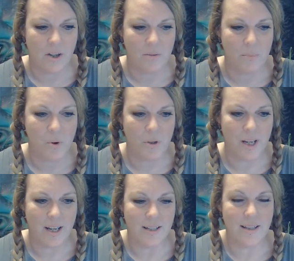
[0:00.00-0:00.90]

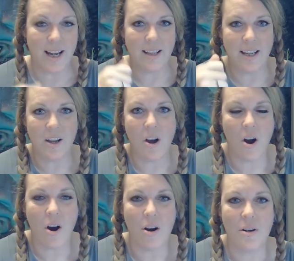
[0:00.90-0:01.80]
pulling a daily
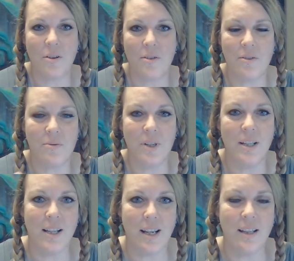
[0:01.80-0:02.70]
card or 3
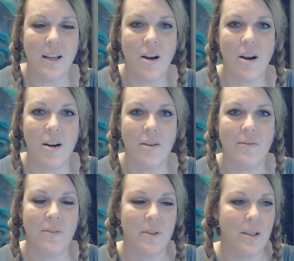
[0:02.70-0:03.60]
daily card
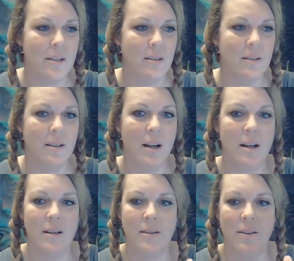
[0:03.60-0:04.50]
for a little
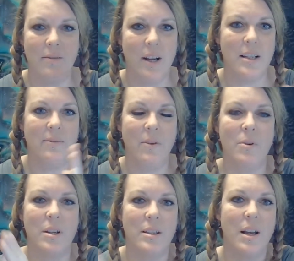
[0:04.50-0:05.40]
advice,
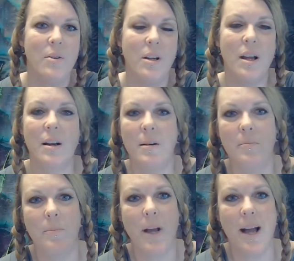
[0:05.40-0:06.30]
focus,
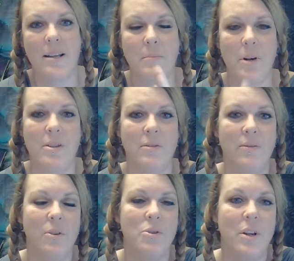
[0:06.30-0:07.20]
outcome, past, present,
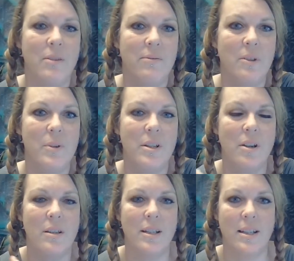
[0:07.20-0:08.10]
future influence
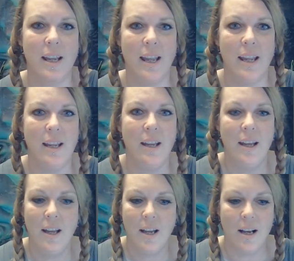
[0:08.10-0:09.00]
on the day.
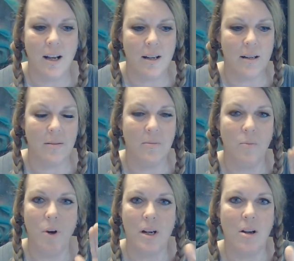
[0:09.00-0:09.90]

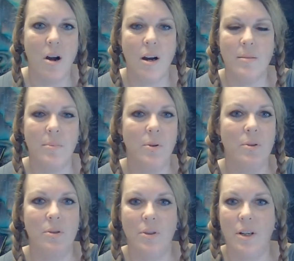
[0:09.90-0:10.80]
One card
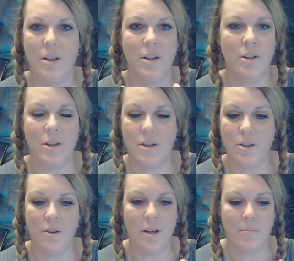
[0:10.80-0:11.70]
pull,
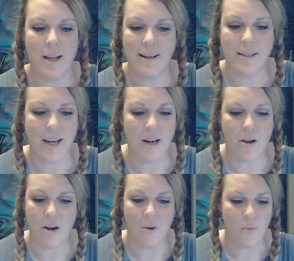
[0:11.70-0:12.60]
you could meditate
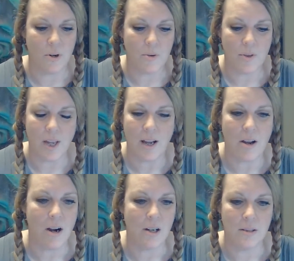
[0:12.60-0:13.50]
on it, work with that
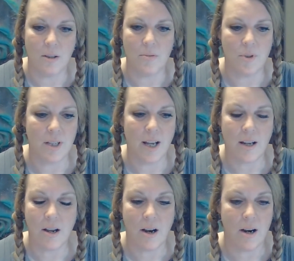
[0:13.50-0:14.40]
card, learn with
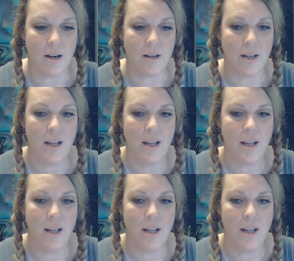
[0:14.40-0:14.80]
that card.